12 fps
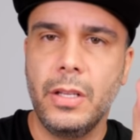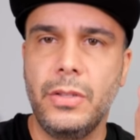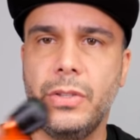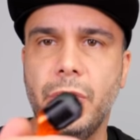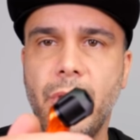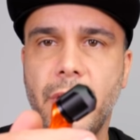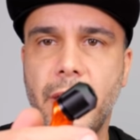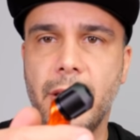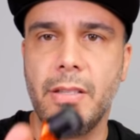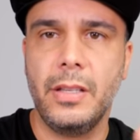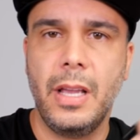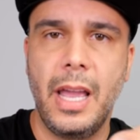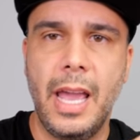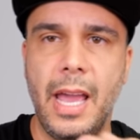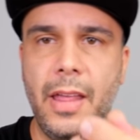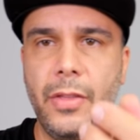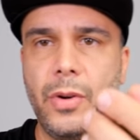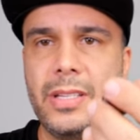to this,
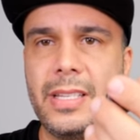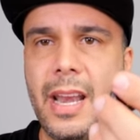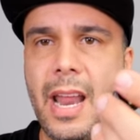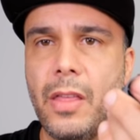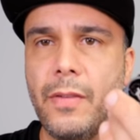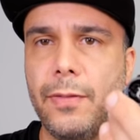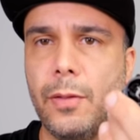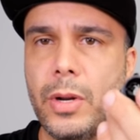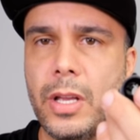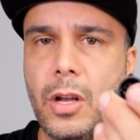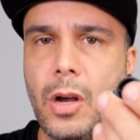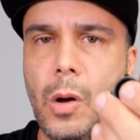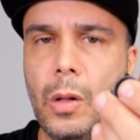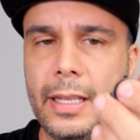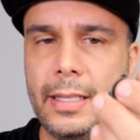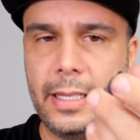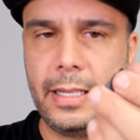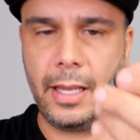and there is another floating
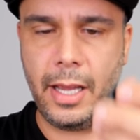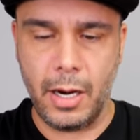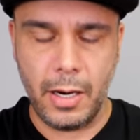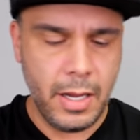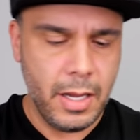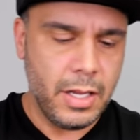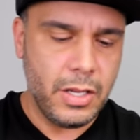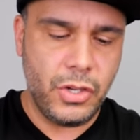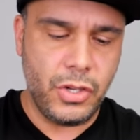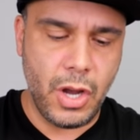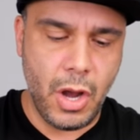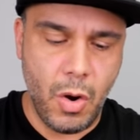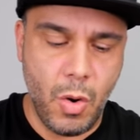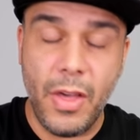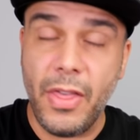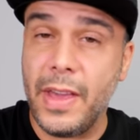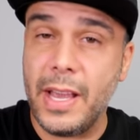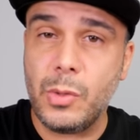collet in there. So
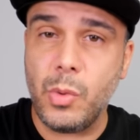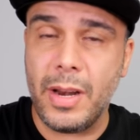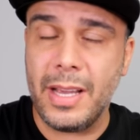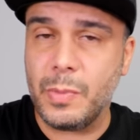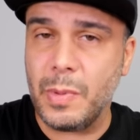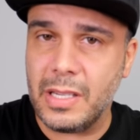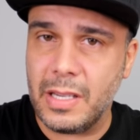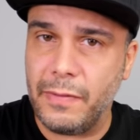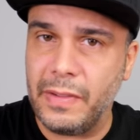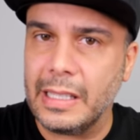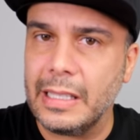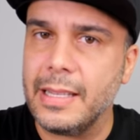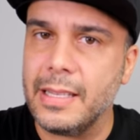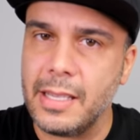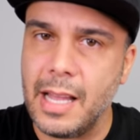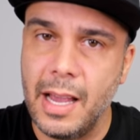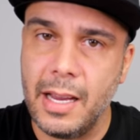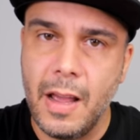this one is specifically
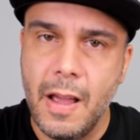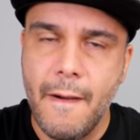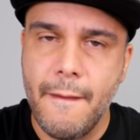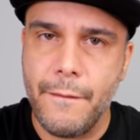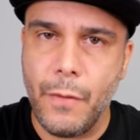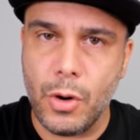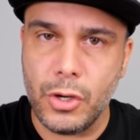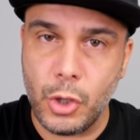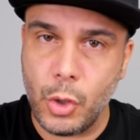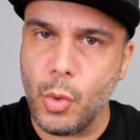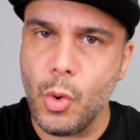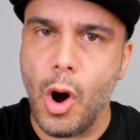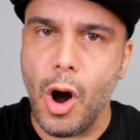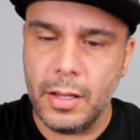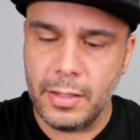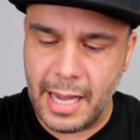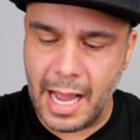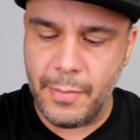designed for screw-on
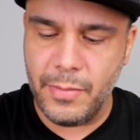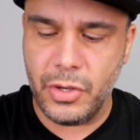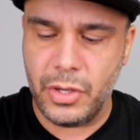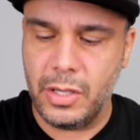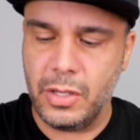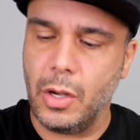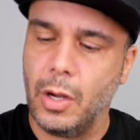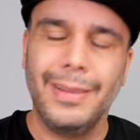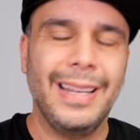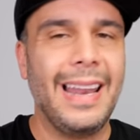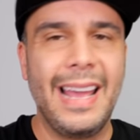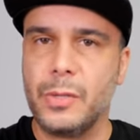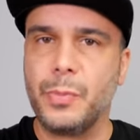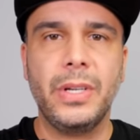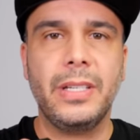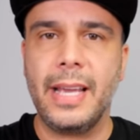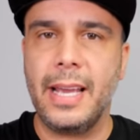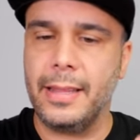type machines. So let's
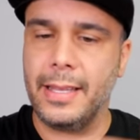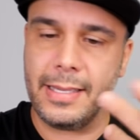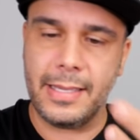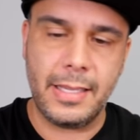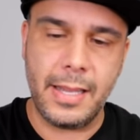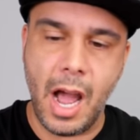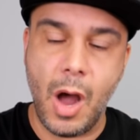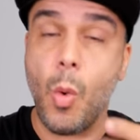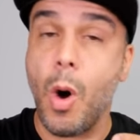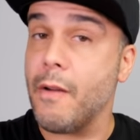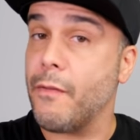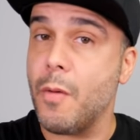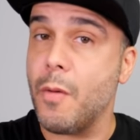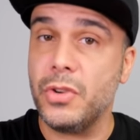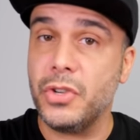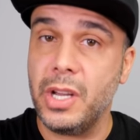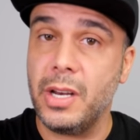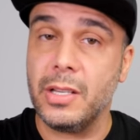pretend this is not one of our
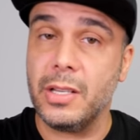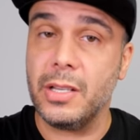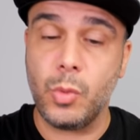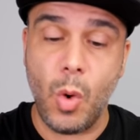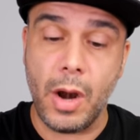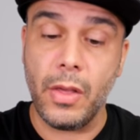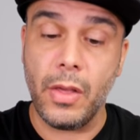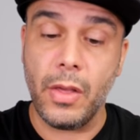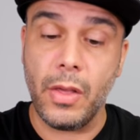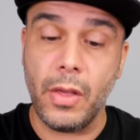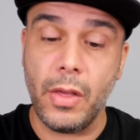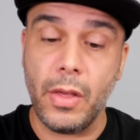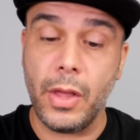machines, it's one of those